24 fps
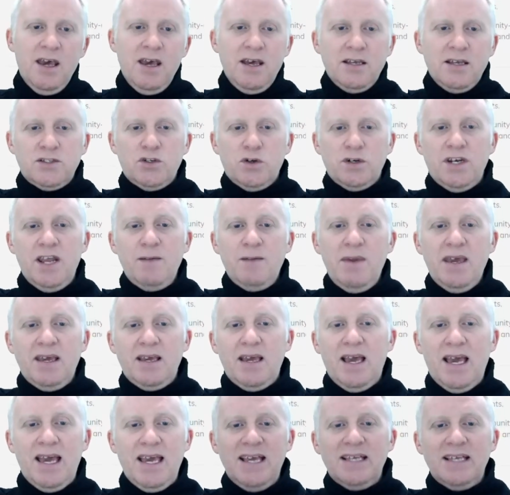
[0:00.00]
So Nimiq
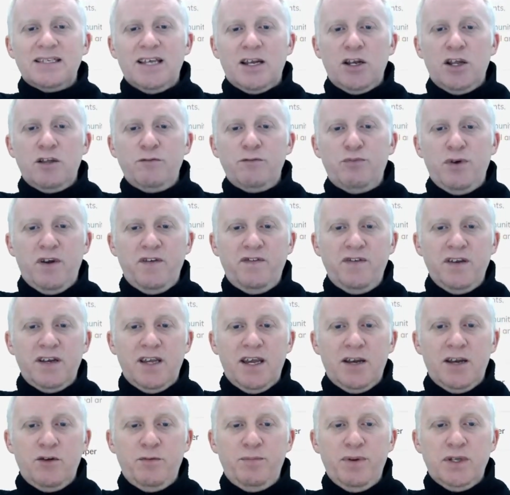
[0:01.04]
is a non-profit
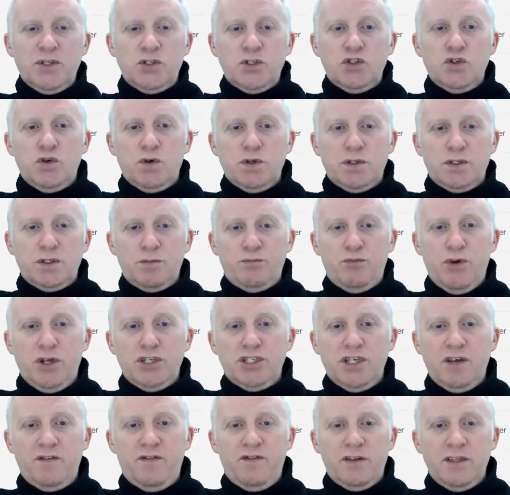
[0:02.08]
and open source
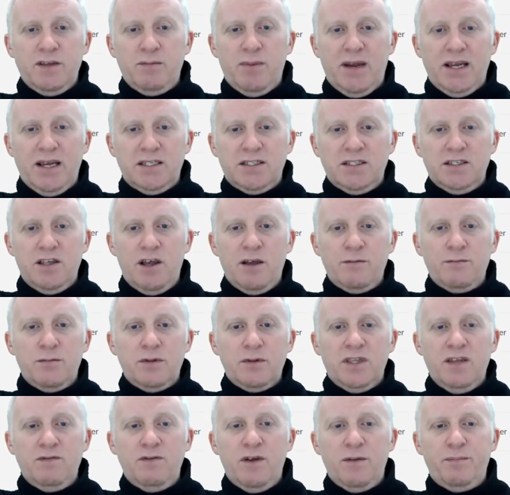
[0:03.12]
project funded by some,
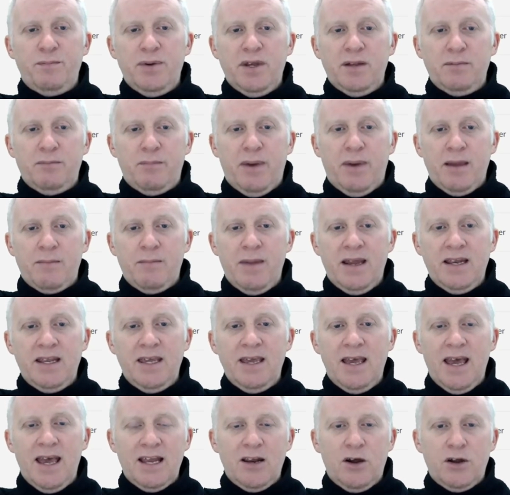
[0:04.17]
developed by
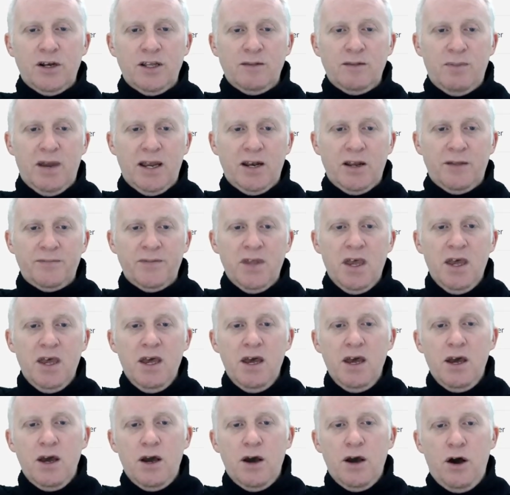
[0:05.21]
many, and owned by none
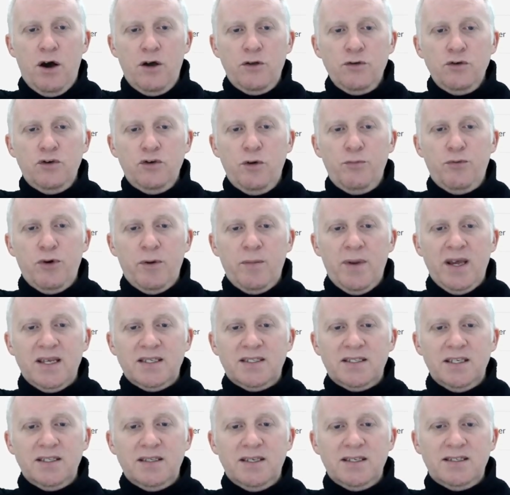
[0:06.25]

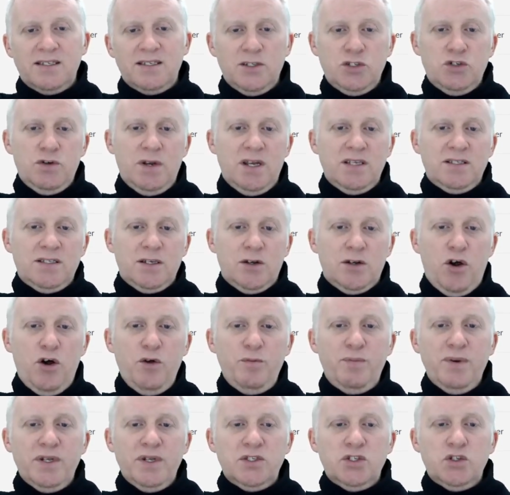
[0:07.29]
uncompromised, decentralized,
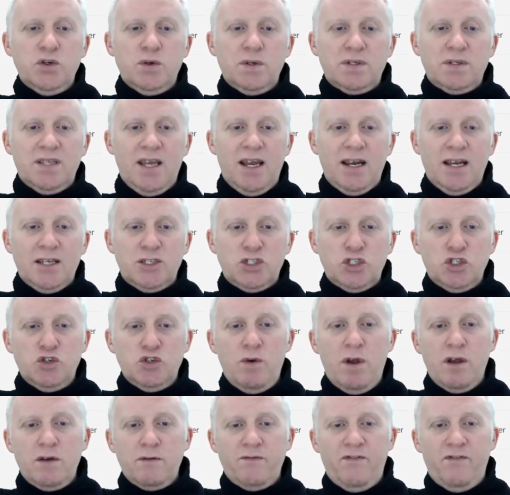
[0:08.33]
open source, and a
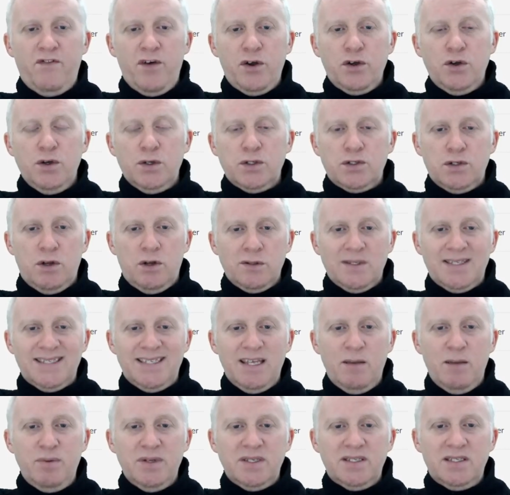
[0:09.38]
strong focus on
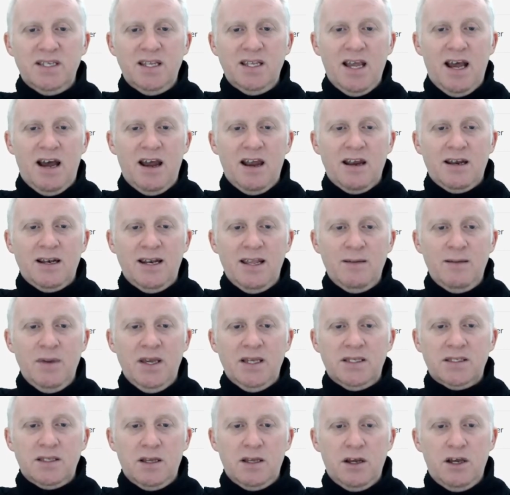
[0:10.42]
simplicity are
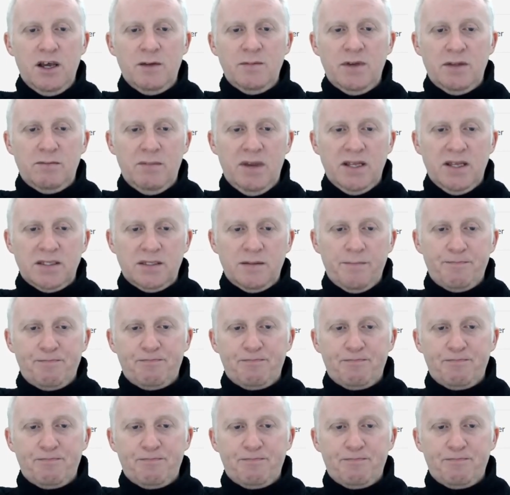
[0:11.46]
Nimiq's commitments.